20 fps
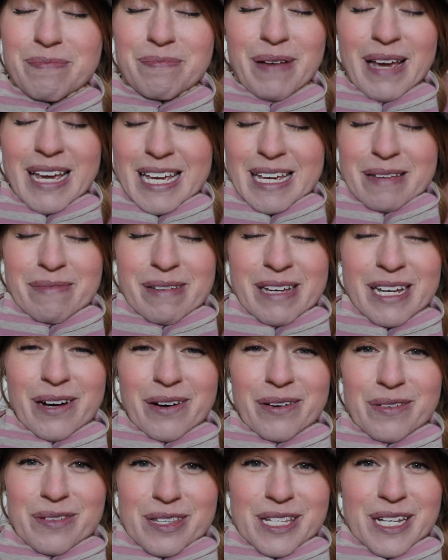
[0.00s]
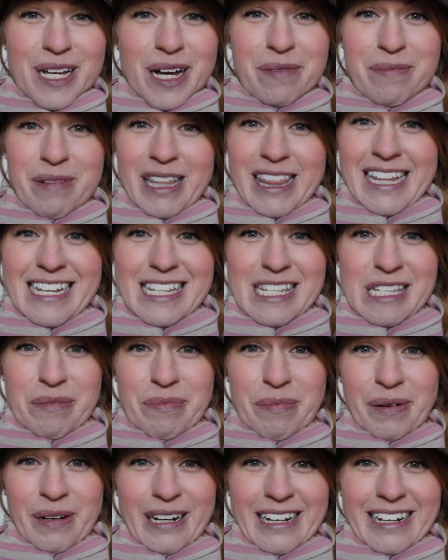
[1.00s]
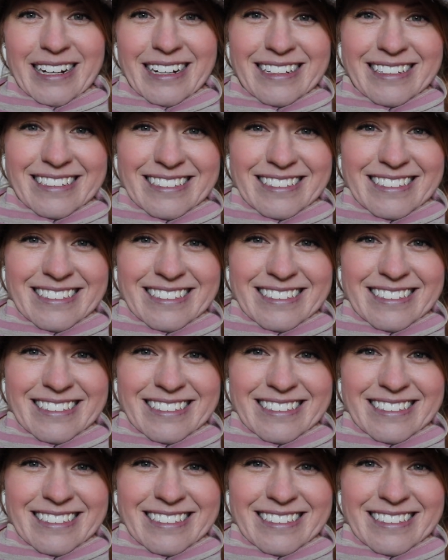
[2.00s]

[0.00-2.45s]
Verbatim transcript: baby goats coming this spring.